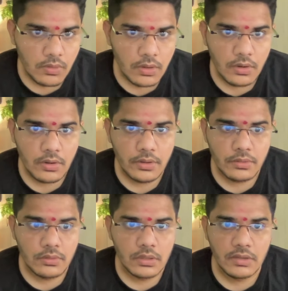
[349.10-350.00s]

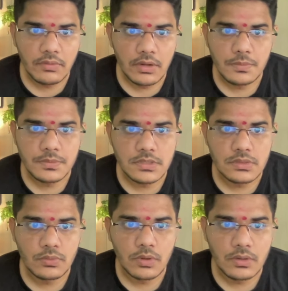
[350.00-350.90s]
according to the given
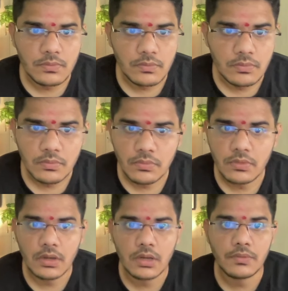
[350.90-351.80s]
options, what
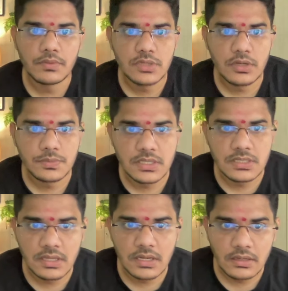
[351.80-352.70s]
which option
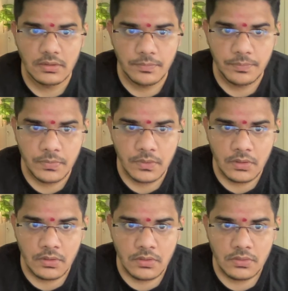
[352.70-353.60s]
is correct?
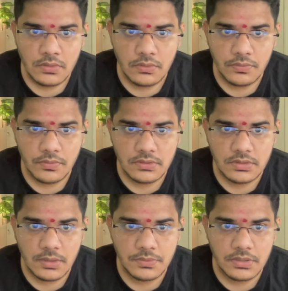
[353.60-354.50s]
So first
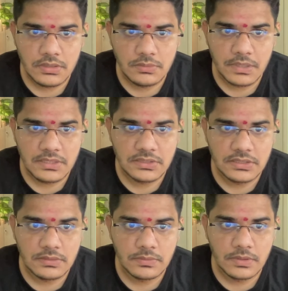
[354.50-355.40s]
option is
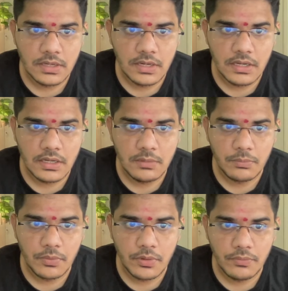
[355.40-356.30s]
matching,
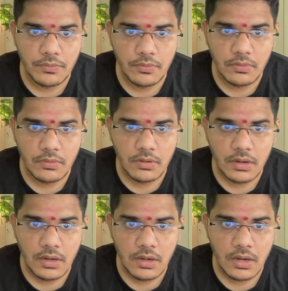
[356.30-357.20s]
19.4
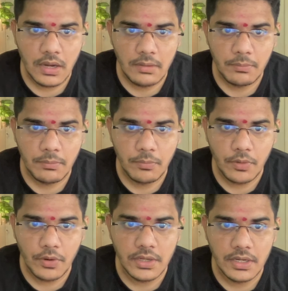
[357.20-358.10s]
and
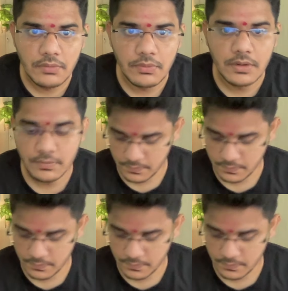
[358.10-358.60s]
0.81.